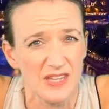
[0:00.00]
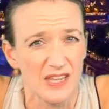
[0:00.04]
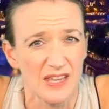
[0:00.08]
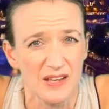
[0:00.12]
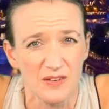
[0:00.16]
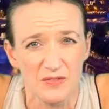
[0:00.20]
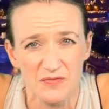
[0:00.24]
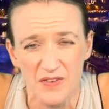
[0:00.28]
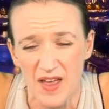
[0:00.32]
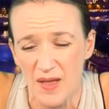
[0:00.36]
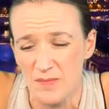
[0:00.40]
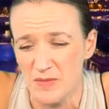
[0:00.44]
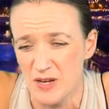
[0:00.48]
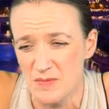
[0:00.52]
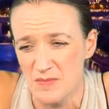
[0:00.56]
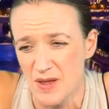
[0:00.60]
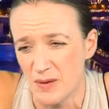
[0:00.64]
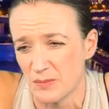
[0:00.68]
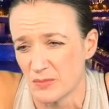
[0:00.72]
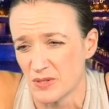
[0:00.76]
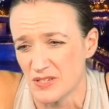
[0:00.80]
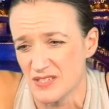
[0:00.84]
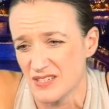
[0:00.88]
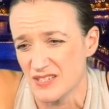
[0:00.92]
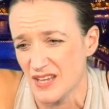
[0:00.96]
seeing family
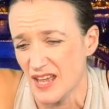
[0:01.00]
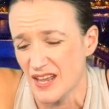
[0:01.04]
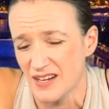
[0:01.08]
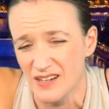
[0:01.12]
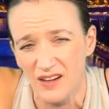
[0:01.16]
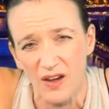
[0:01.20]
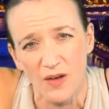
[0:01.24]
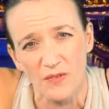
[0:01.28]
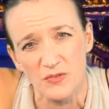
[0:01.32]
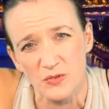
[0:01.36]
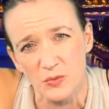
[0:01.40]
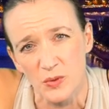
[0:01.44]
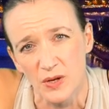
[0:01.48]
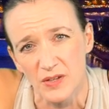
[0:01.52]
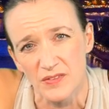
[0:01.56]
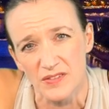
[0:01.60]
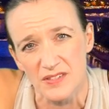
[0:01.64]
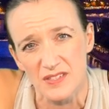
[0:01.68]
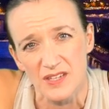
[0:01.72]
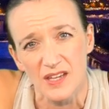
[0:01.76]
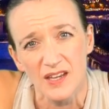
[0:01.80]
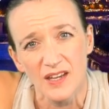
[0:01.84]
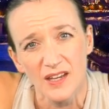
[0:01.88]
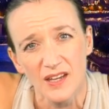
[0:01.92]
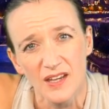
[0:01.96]
members and loved
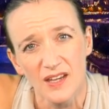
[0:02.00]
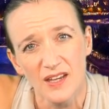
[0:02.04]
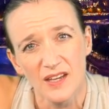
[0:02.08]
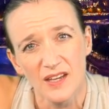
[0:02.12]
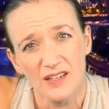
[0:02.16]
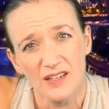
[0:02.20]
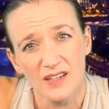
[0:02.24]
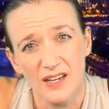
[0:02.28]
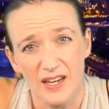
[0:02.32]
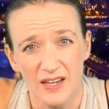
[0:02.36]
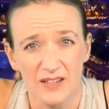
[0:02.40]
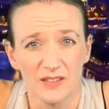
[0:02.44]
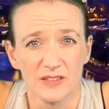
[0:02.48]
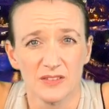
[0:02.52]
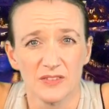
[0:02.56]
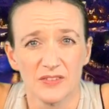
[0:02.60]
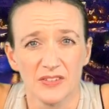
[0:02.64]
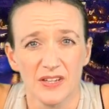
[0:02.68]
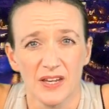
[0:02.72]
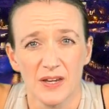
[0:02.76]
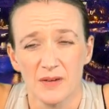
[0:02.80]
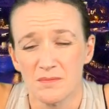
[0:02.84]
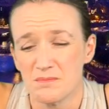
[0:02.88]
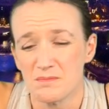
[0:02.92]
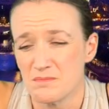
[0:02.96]
ones
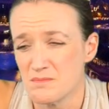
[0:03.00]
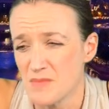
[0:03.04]
killed,